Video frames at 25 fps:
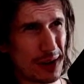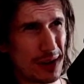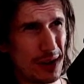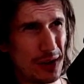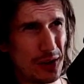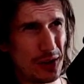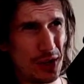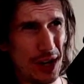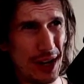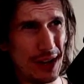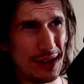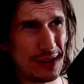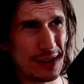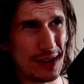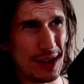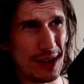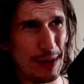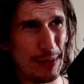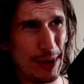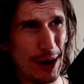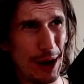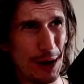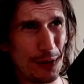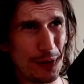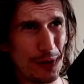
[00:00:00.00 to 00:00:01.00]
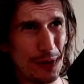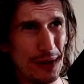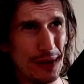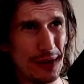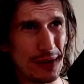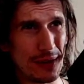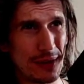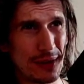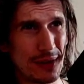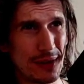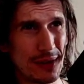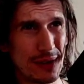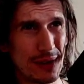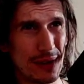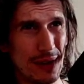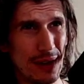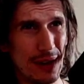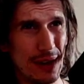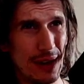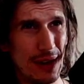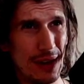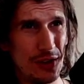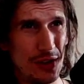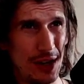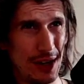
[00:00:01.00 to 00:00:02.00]
to Jason about this,
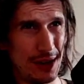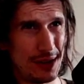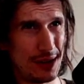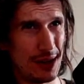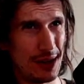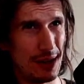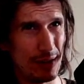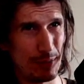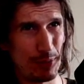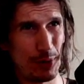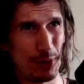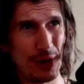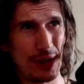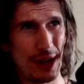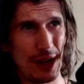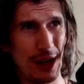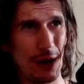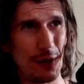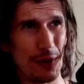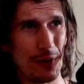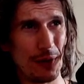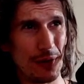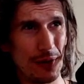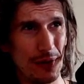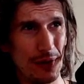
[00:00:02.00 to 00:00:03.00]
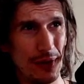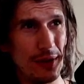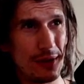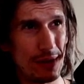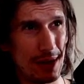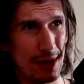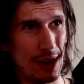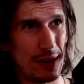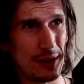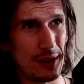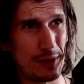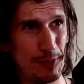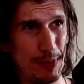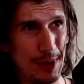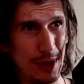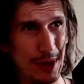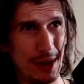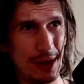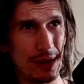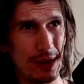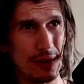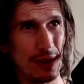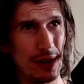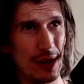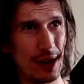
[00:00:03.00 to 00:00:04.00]
and Jason is putting out this as
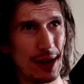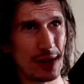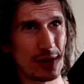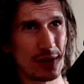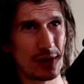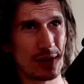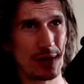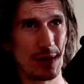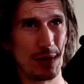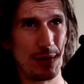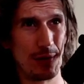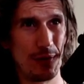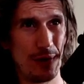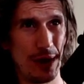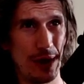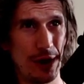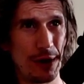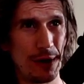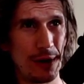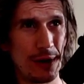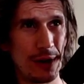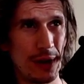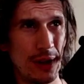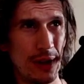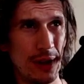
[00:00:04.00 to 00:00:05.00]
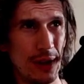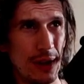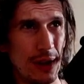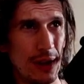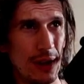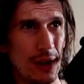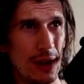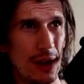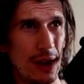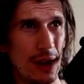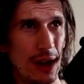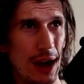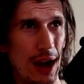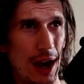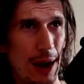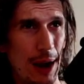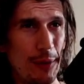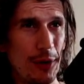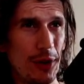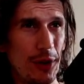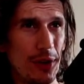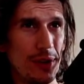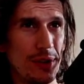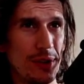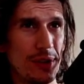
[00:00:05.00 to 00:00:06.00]
being the next Veteran, I'm
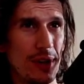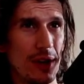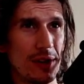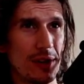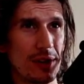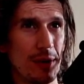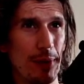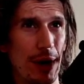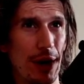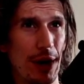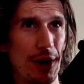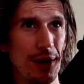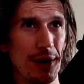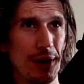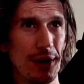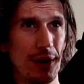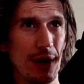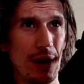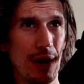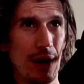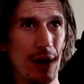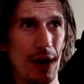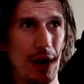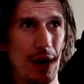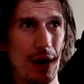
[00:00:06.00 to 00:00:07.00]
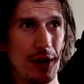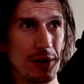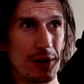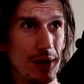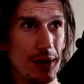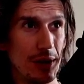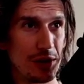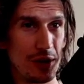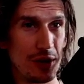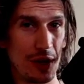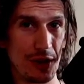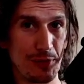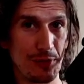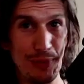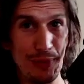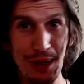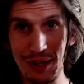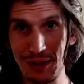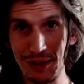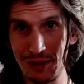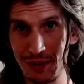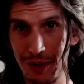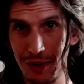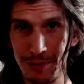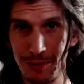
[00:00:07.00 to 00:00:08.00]
really sus about it. Sus
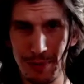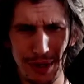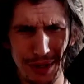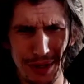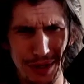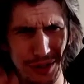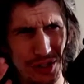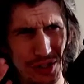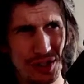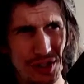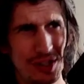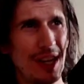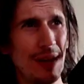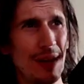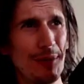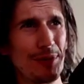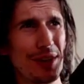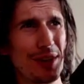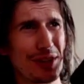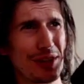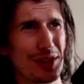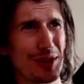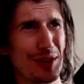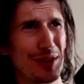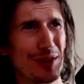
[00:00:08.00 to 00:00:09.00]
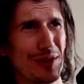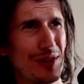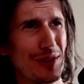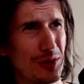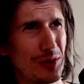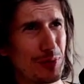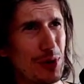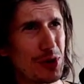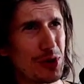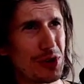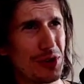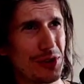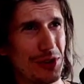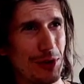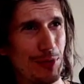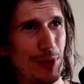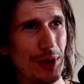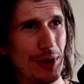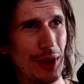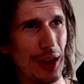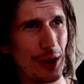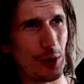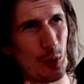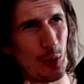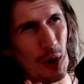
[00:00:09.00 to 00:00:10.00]
meaning suspect. It just seems suspicious to me.
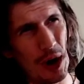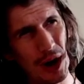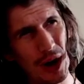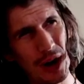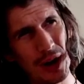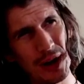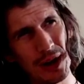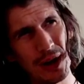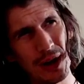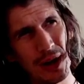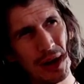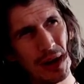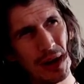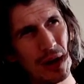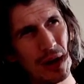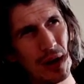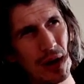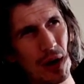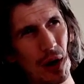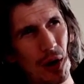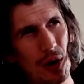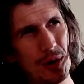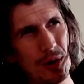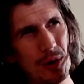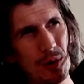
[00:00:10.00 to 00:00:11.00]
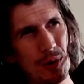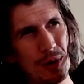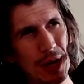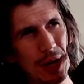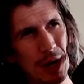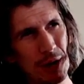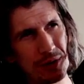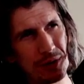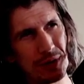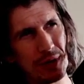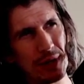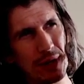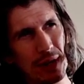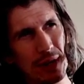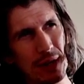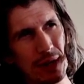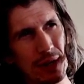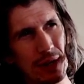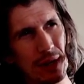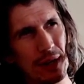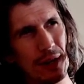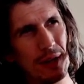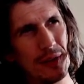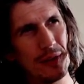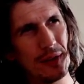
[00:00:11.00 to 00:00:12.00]
Like, why are you announcing
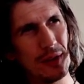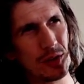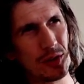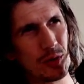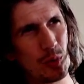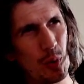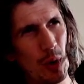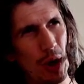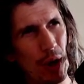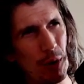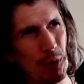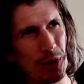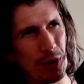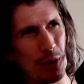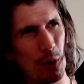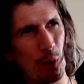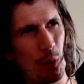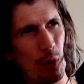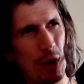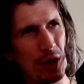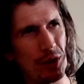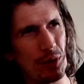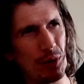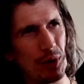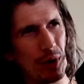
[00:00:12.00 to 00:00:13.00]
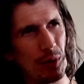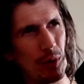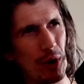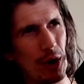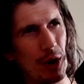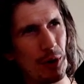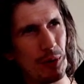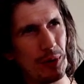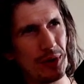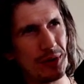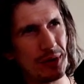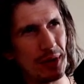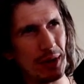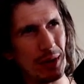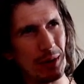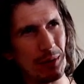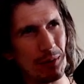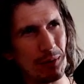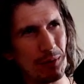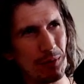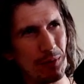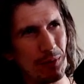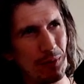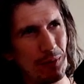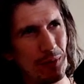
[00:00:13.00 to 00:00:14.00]
it in this way with a rendering? Why aren't we
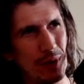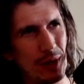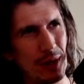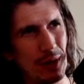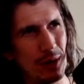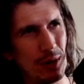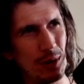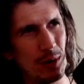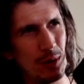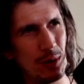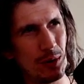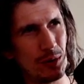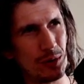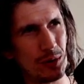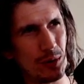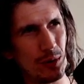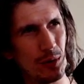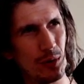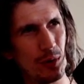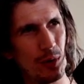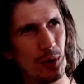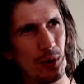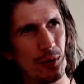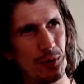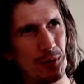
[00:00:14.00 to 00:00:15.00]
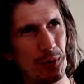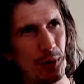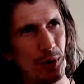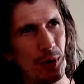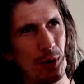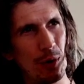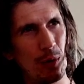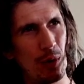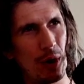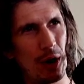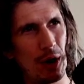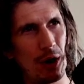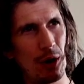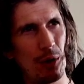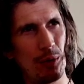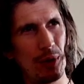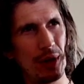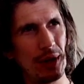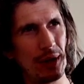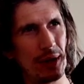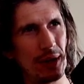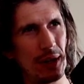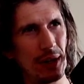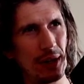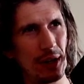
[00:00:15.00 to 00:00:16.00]
seeing videos or photo? Why are
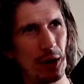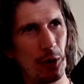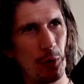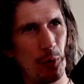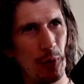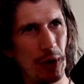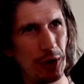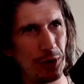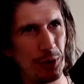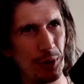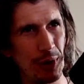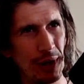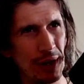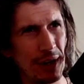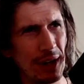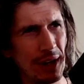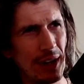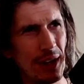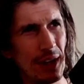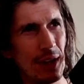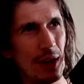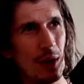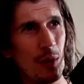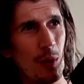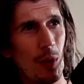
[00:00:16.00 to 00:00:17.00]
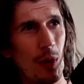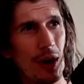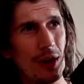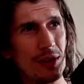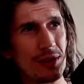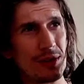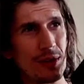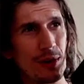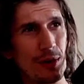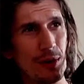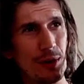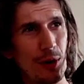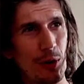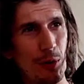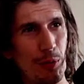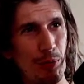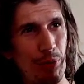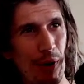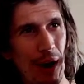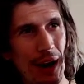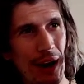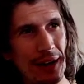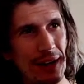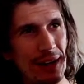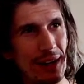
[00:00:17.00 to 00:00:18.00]
we getting a rendering? Why is there no
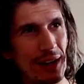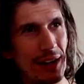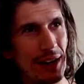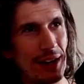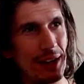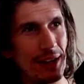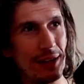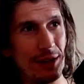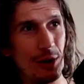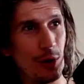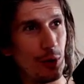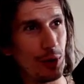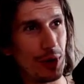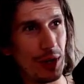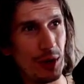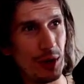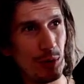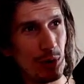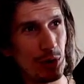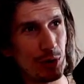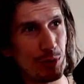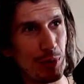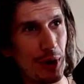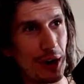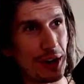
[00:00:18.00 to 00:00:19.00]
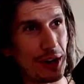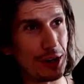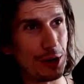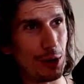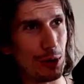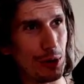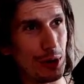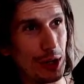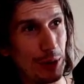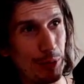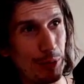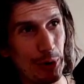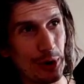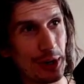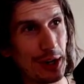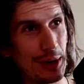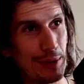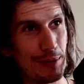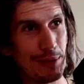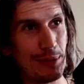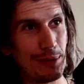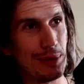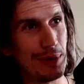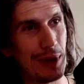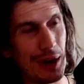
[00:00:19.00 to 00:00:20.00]
branding on it? No E-Wheels branding, no
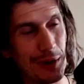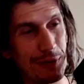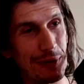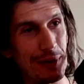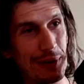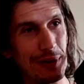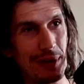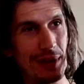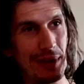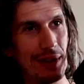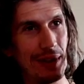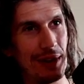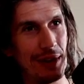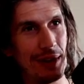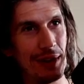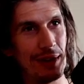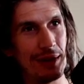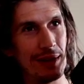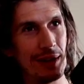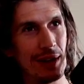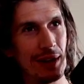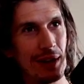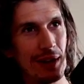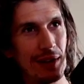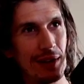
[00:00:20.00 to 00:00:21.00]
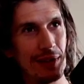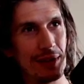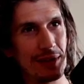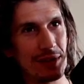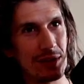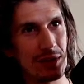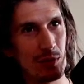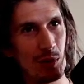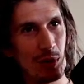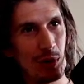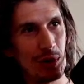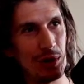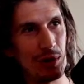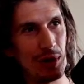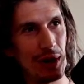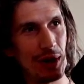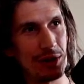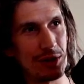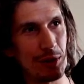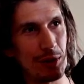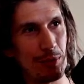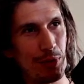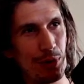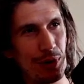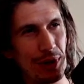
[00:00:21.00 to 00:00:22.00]
Leaperkin, nothing. And this is what you
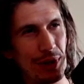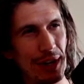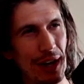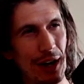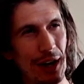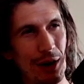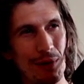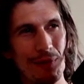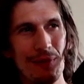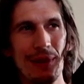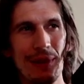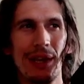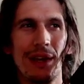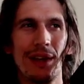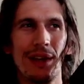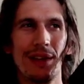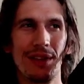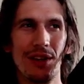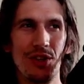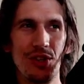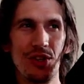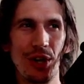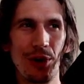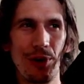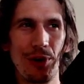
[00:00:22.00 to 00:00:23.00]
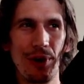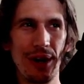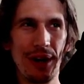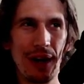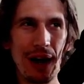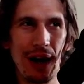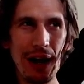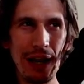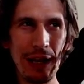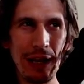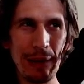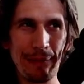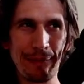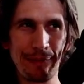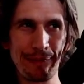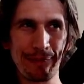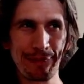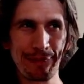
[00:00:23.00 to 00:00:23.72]
guys are putting out to generate hype.